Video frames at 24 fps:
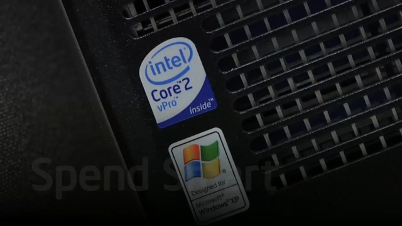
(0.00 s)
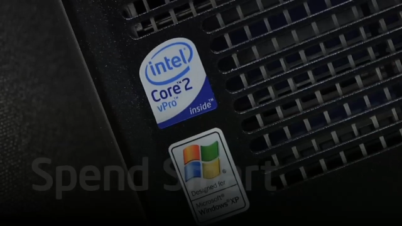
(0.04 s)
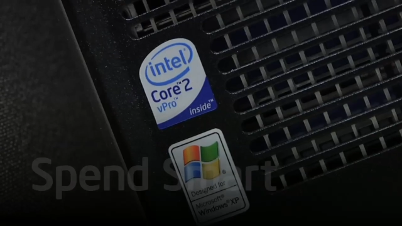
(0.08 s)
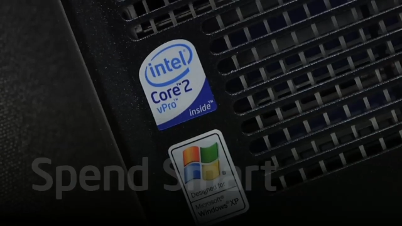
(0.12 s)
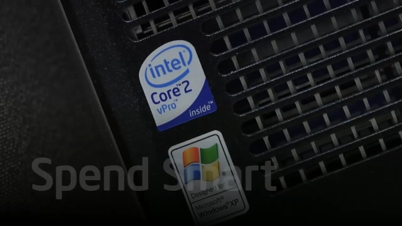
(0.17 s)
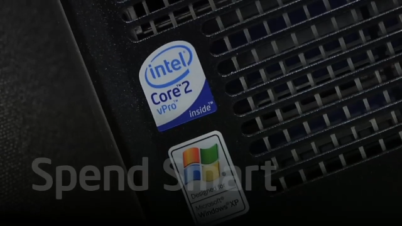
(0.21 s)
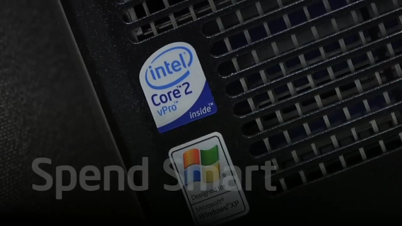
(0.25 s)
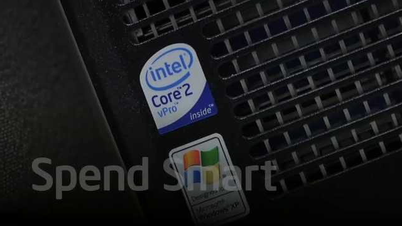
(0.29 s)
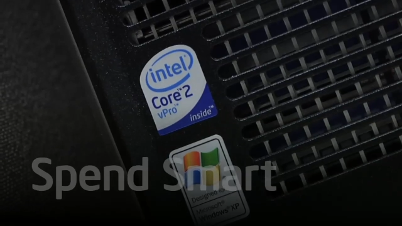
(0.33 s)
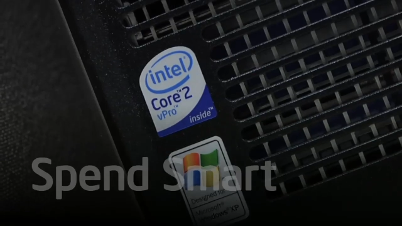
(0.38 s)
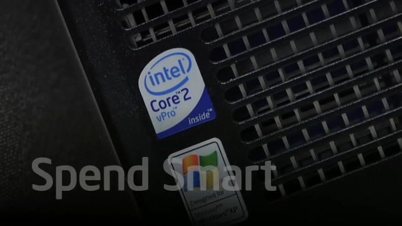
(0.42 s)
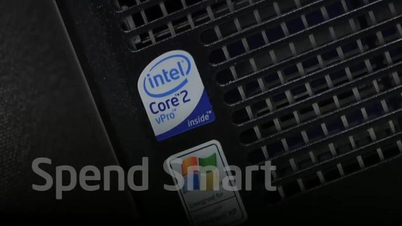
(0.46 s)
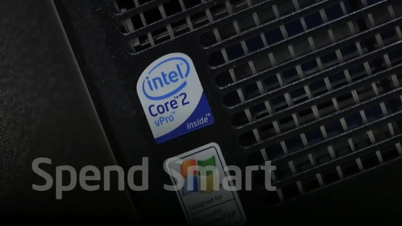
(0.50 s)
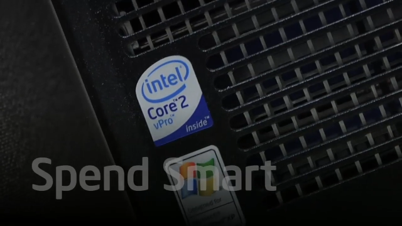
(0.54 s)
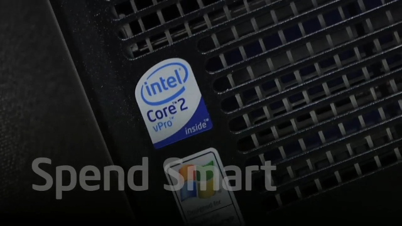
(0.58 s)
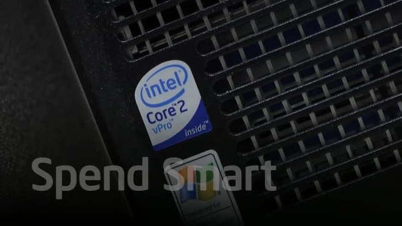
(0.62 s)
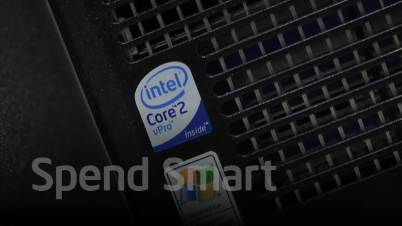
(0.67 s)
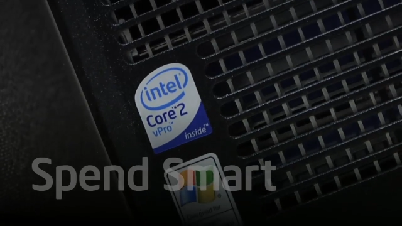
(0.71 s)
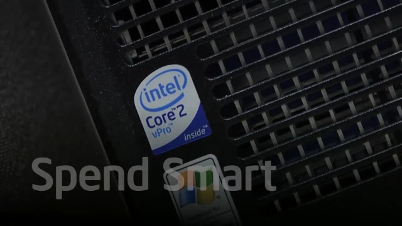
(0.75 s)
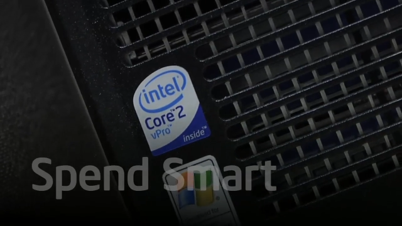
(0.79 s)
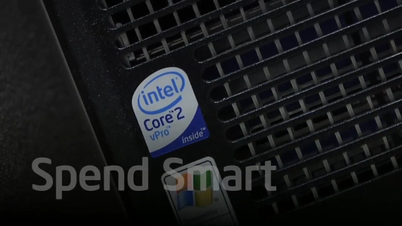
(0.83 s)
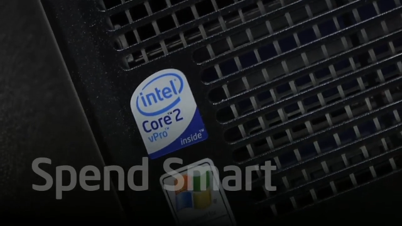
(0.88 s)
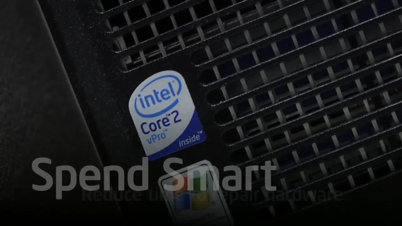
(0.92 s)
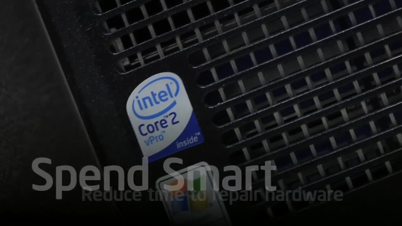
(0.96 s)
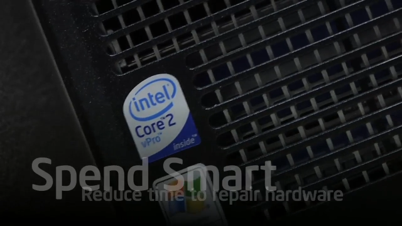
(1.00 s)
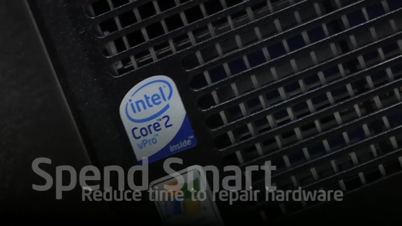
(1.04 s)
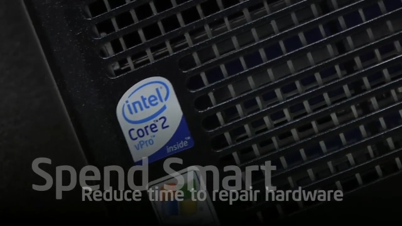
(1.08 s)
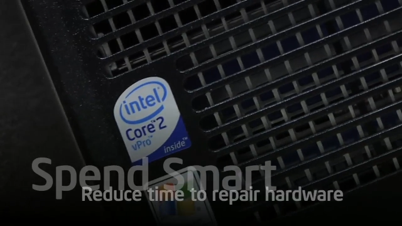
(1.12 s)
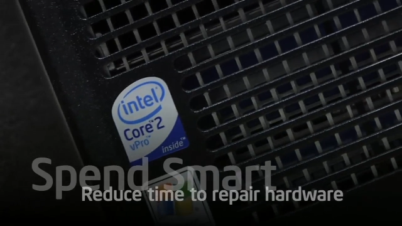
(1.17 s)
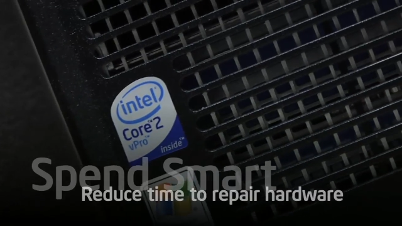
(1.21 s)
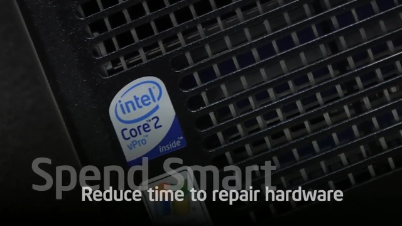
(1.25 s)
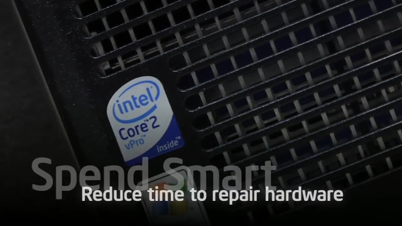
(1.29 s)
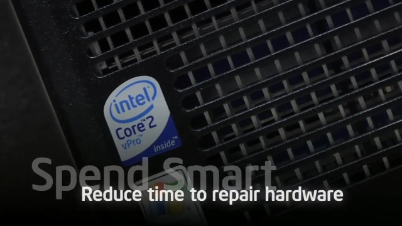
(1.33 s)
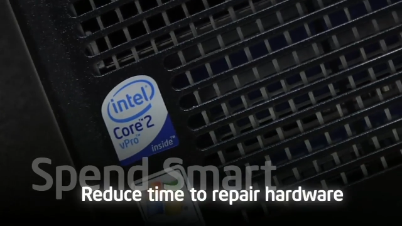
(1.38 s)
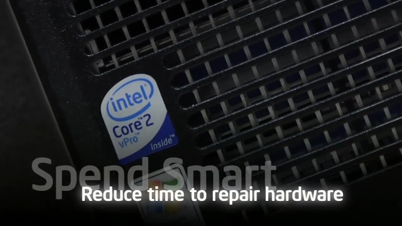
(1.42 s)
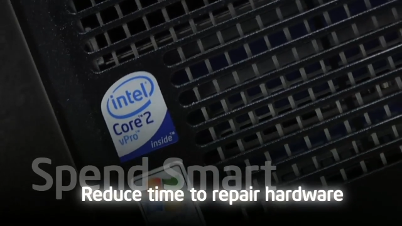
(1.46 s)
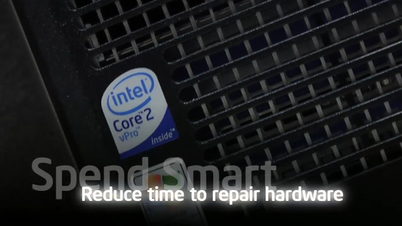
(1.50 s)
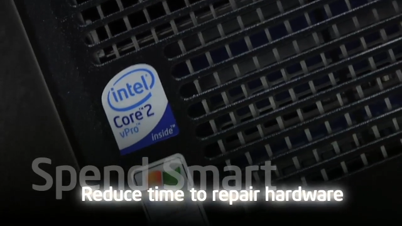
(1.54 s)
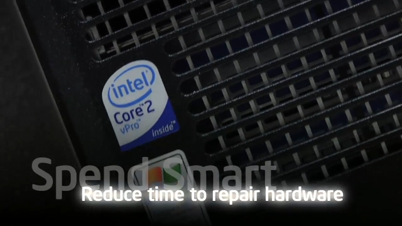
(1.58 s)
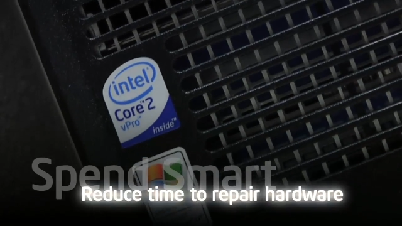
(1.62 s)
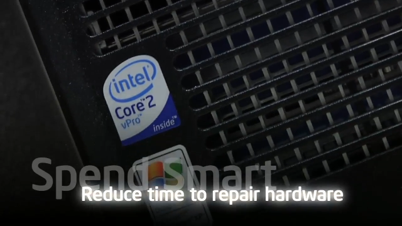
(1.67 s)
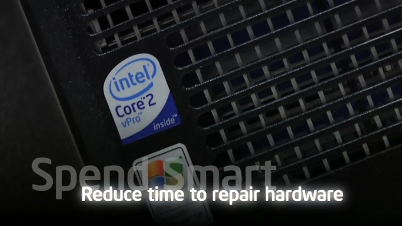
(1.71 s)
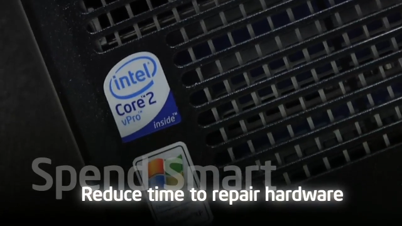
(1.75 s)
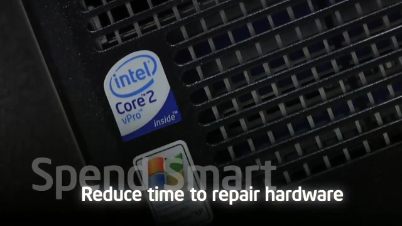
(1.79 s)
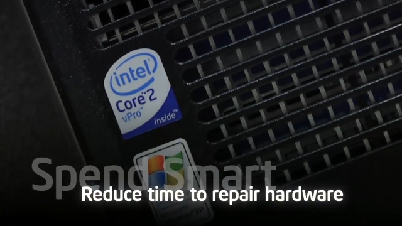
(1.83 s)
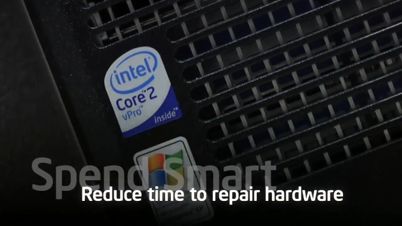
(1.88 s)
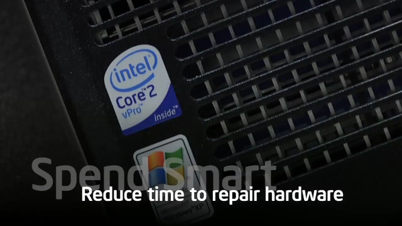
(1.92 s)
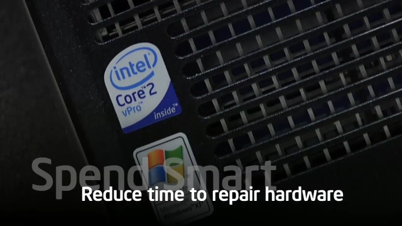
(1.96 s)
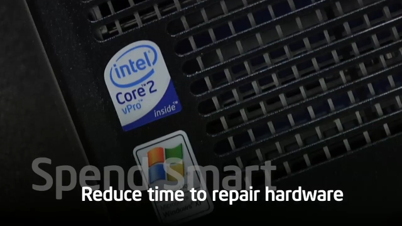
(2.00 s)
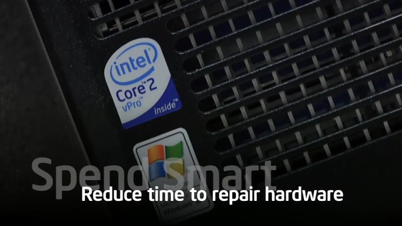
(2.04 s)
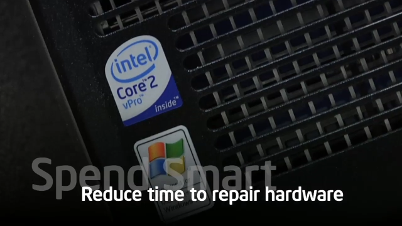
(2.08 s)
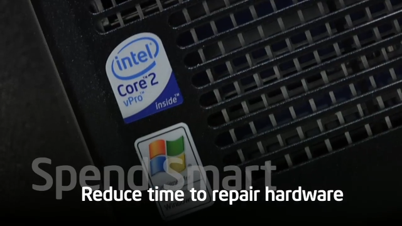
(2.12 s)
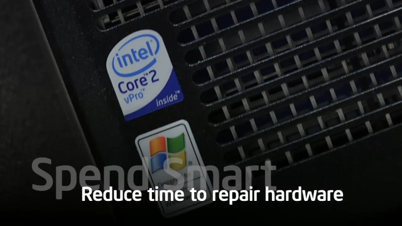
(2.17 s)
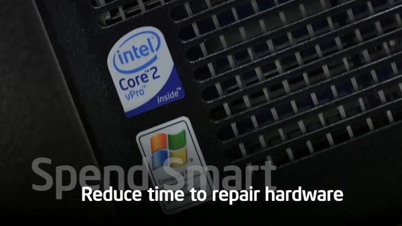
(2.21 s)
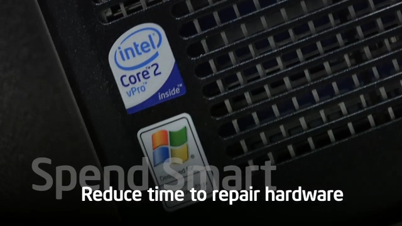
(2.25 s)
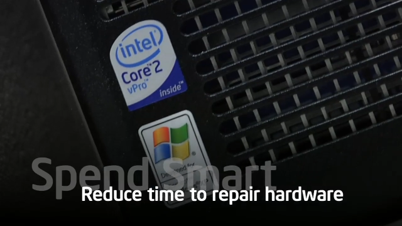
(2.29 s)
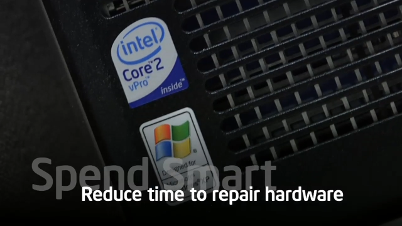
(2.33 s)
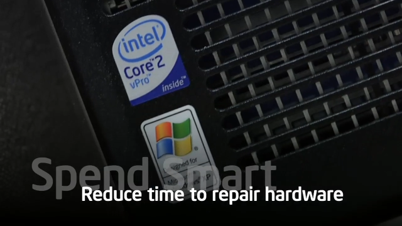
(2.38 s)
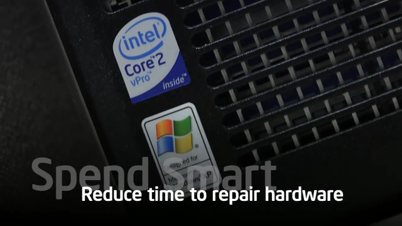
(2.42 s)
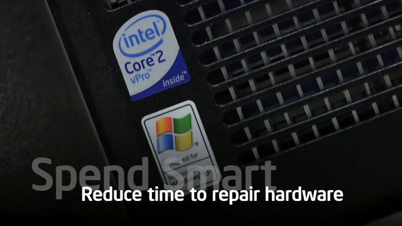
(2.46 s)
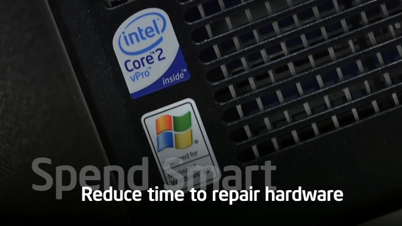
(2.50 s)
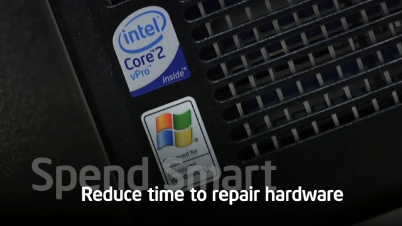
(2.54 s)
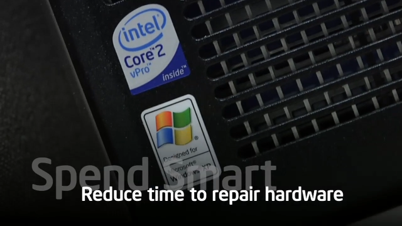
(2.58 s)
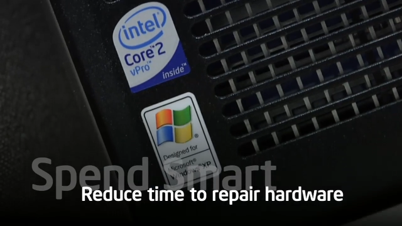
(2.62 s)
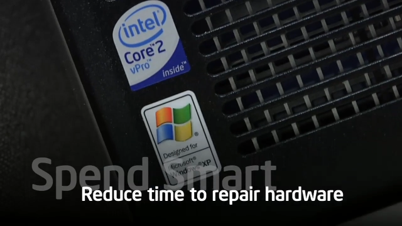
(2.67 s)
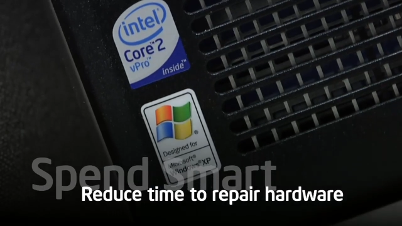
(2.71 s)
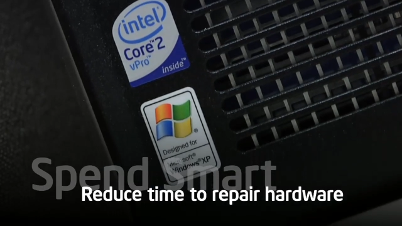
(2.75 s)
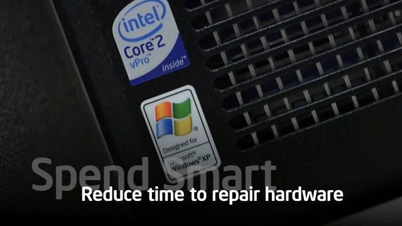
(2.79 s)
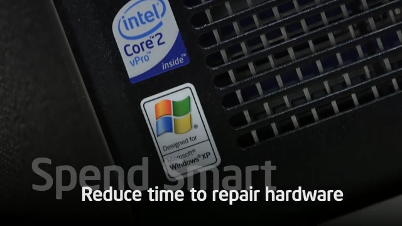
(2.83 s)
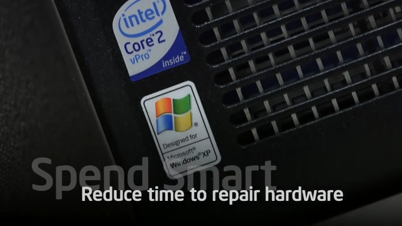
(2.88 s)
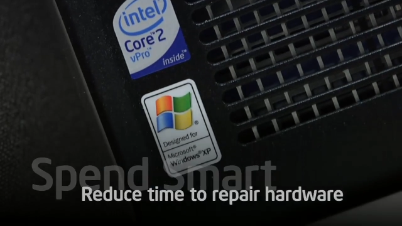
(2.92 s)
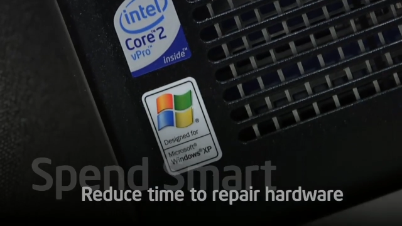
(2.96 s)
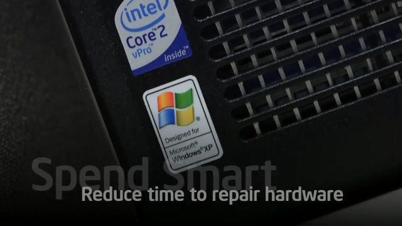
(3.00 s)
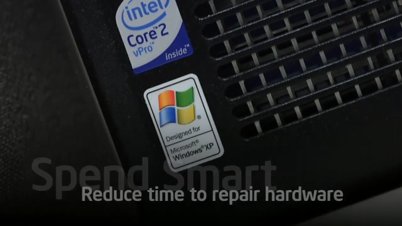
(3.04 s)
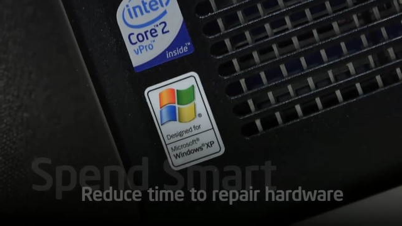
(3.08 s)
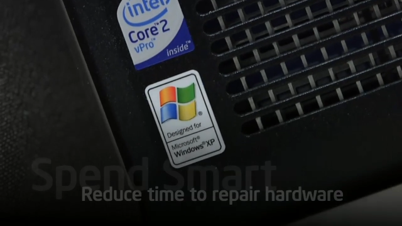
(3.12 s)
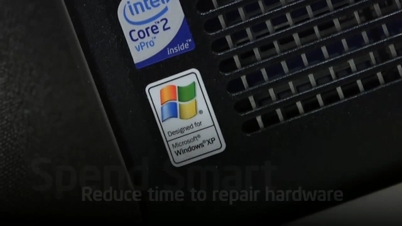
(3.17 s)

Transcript: (no speaker visible)